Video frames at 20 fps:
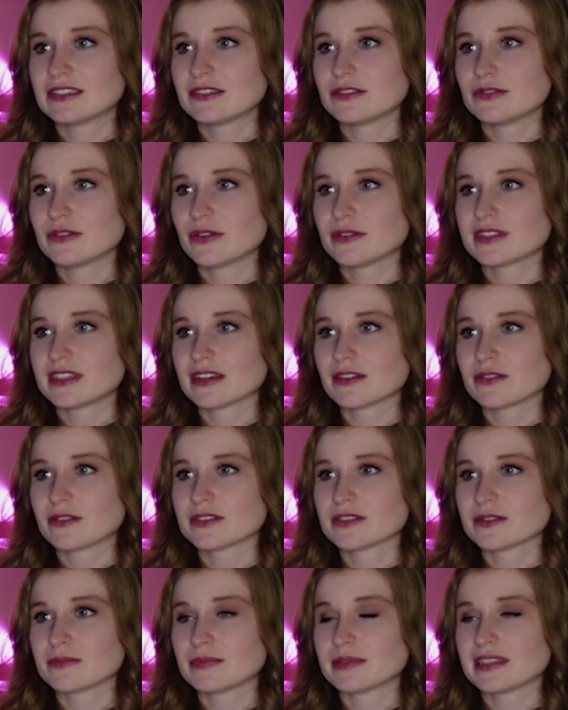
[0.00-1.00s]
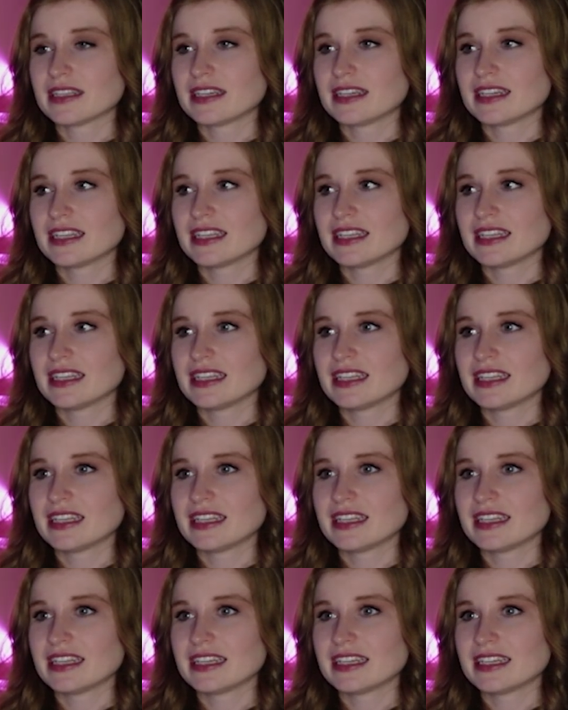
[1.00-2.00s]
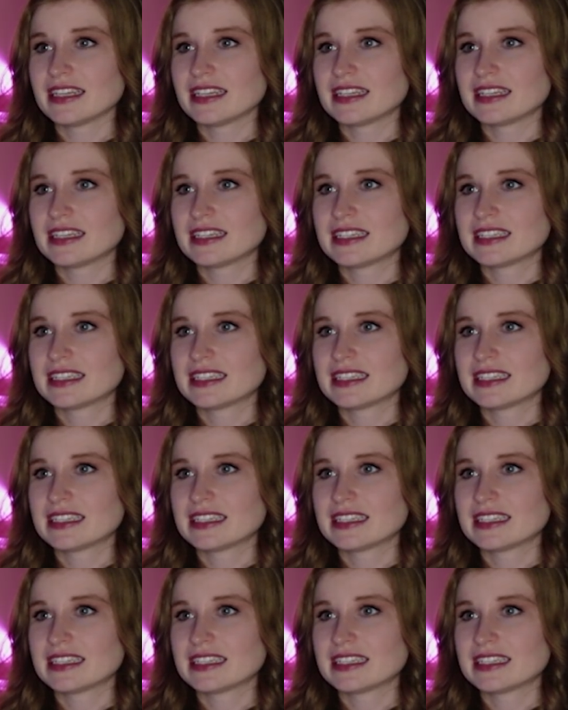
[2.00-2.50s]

Oh, those knuckles are bloody.